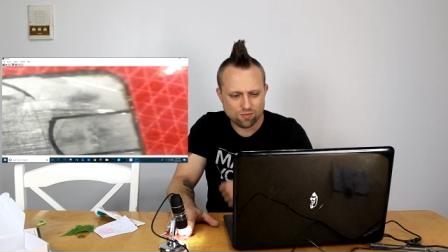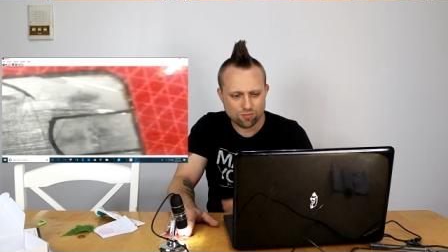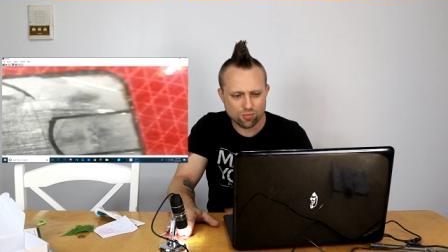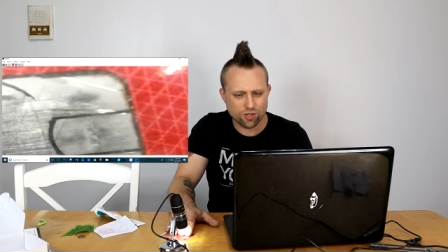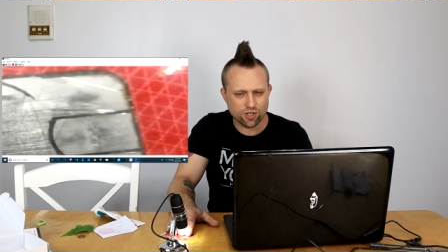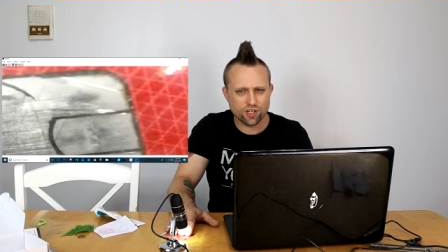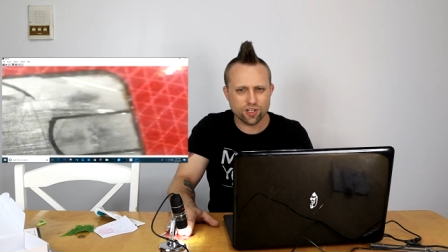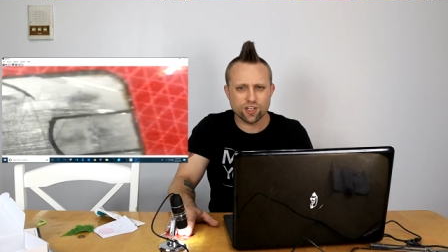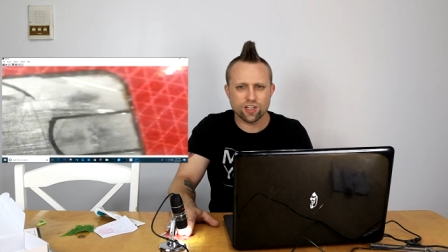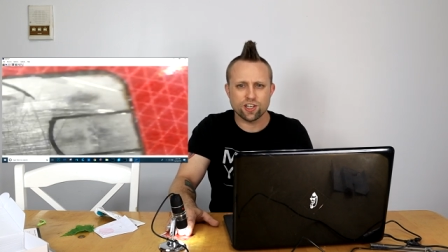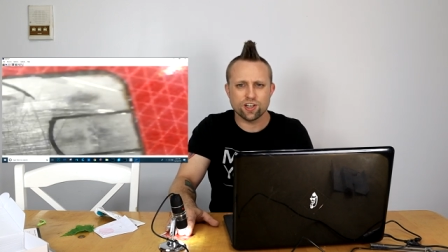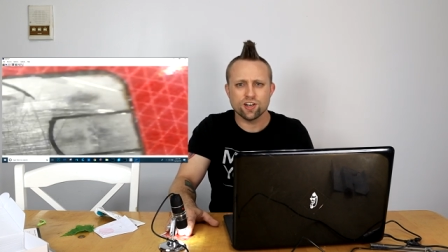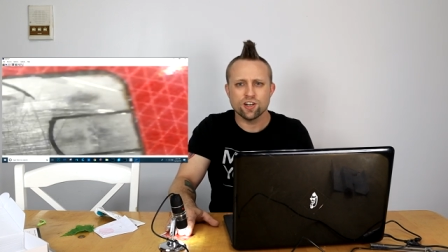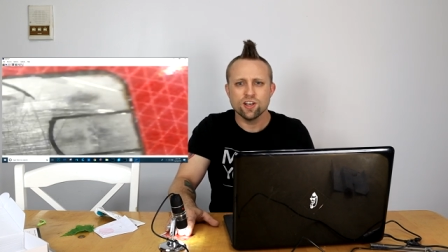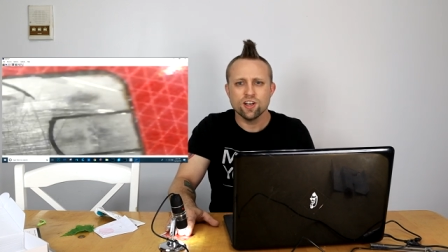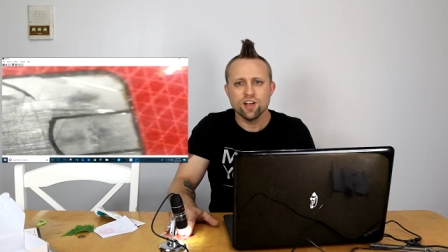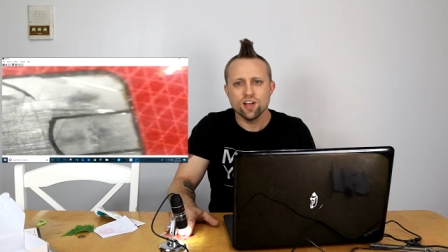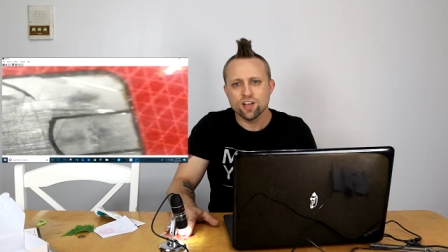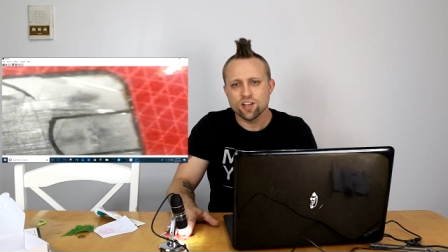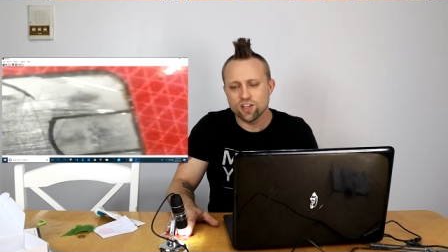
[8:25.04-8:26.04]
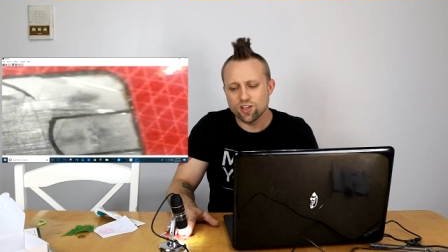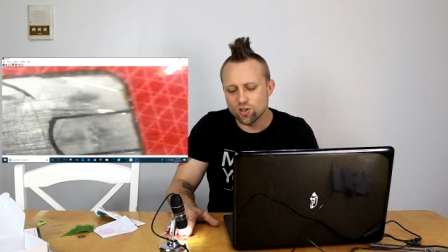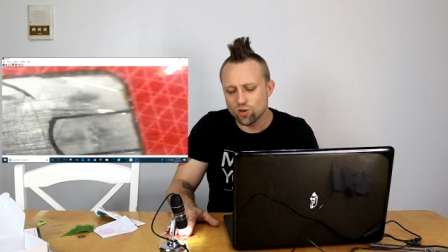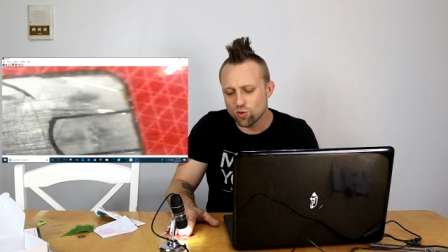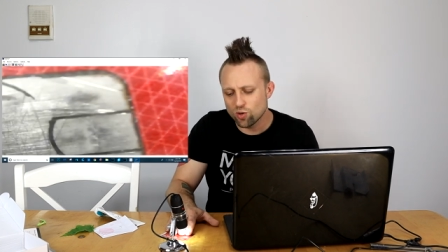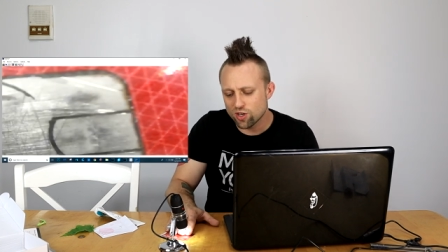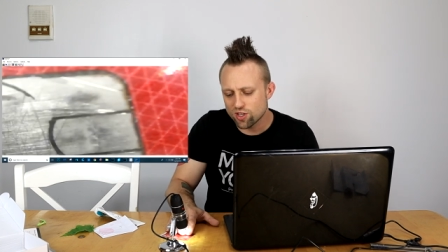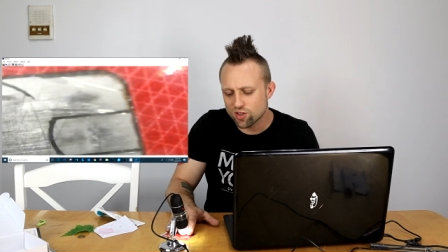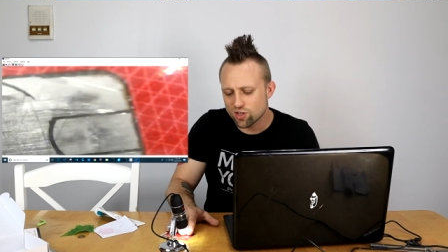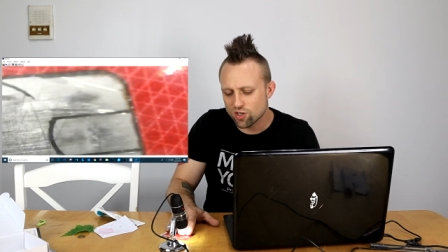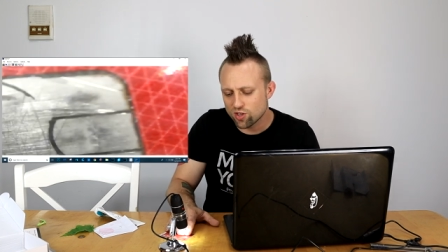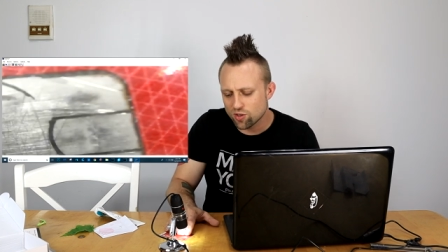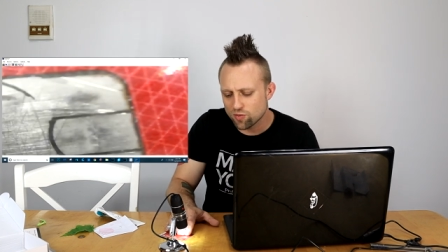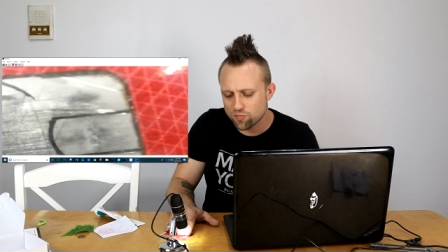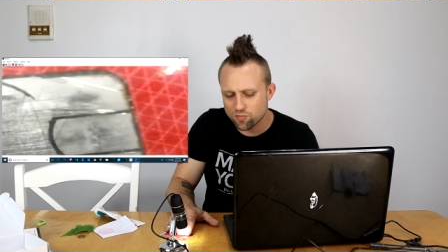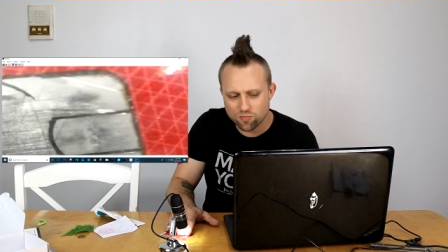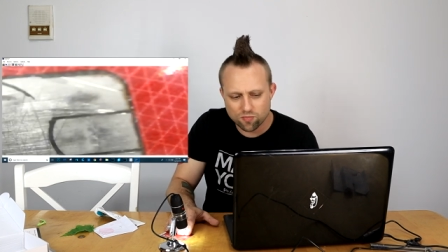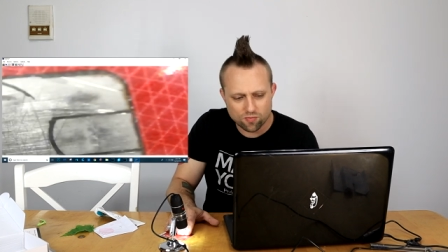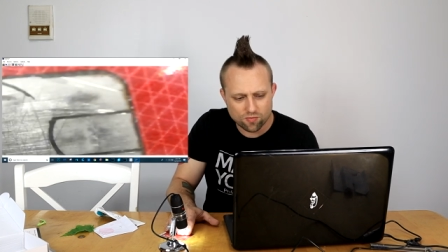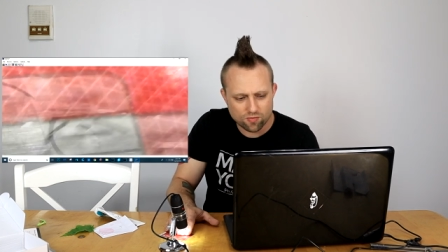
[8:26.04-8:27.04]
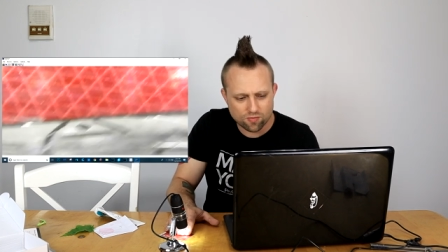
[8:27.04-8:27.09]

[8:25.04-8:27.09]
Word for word: Pretty neat. You know what though?